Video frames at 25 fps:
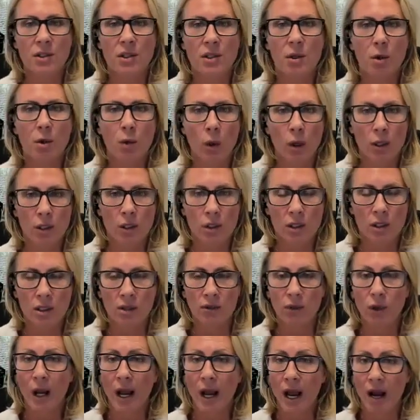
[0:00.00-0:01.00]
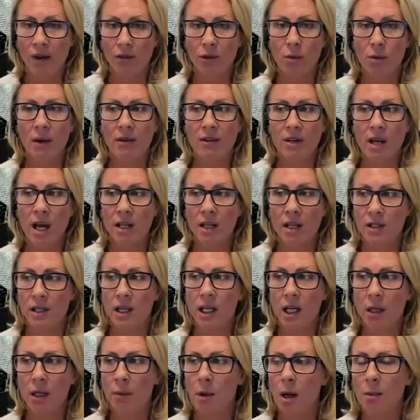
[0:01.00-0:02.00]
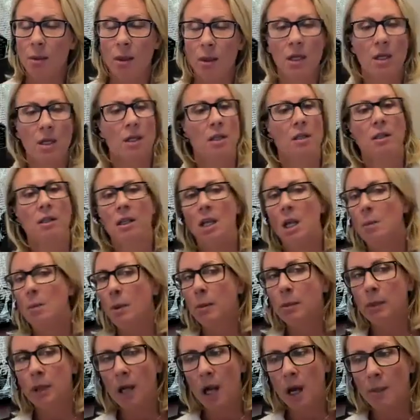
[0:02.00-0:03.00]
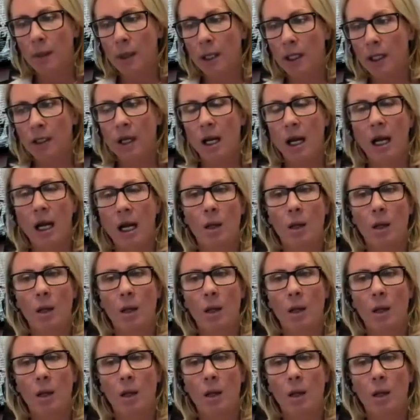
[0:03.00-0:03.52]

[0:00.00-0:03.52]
So questions, if you have them as they come up, keep them coming.